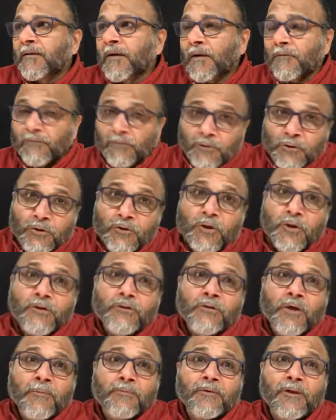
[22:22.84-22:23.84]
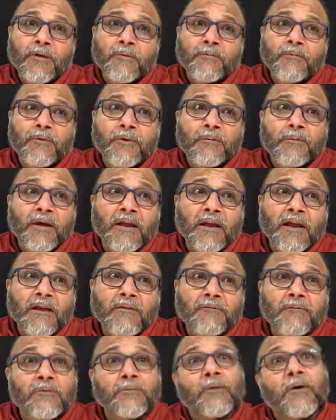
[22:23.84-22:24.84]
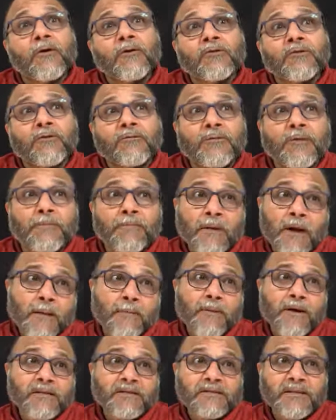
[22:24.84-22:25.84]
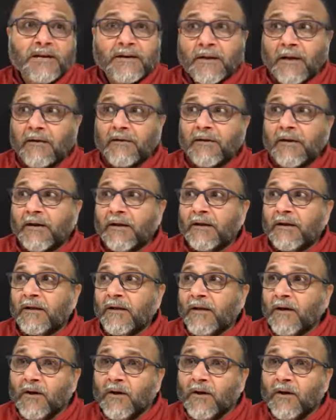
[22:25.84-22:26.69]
Everything that is happening in my life is because of the papas that I have done.